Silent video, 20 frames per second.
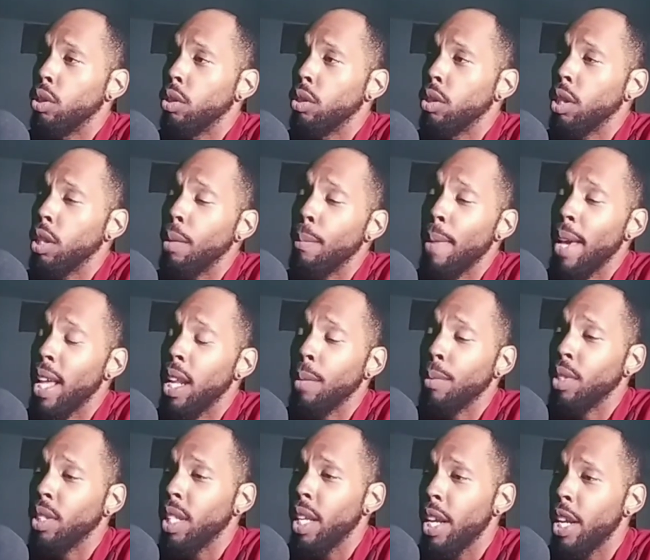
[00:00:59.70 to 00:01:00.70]
to the man
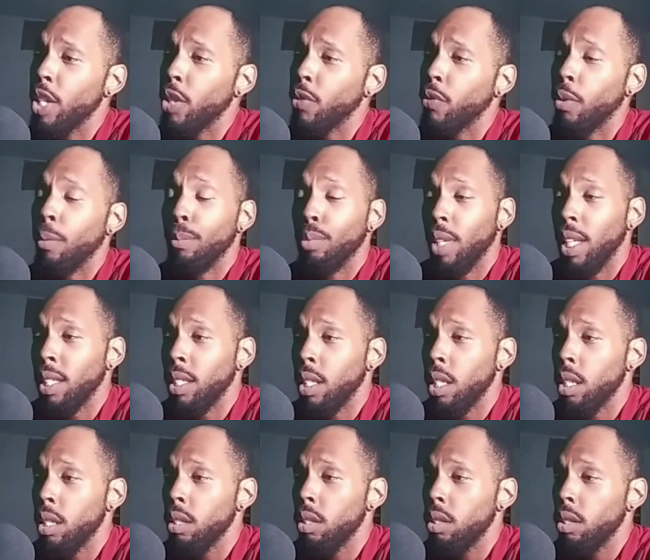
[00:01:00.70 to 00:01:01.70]
upstairs for
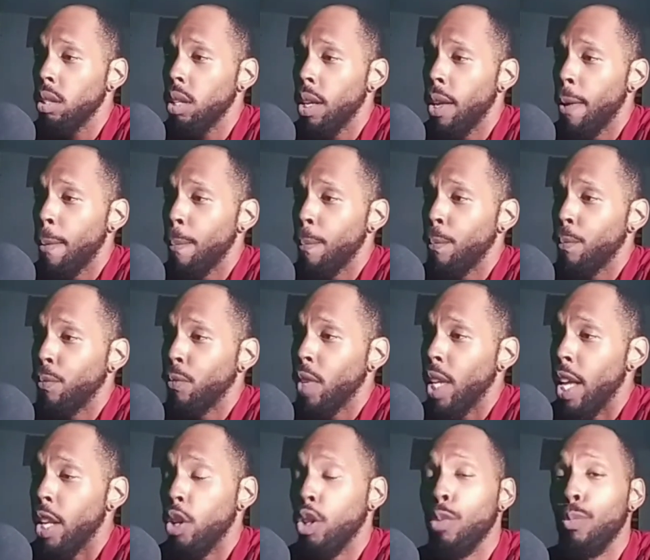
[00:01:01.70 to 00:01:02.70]
blessings,
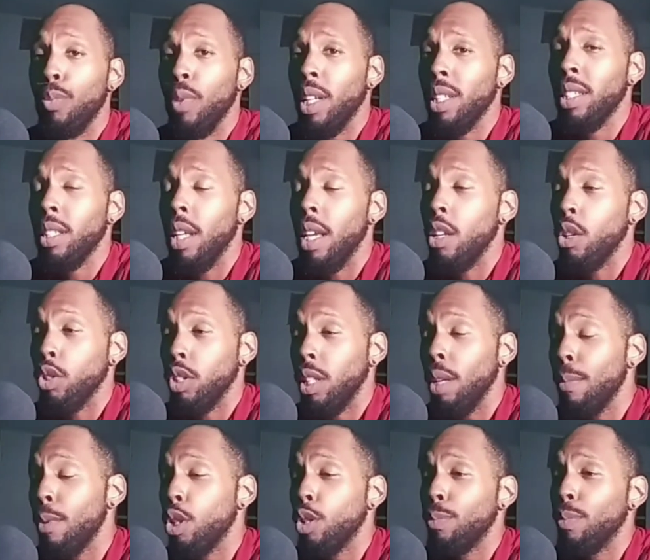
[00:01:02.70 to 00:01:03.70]
and those bless and those, some of those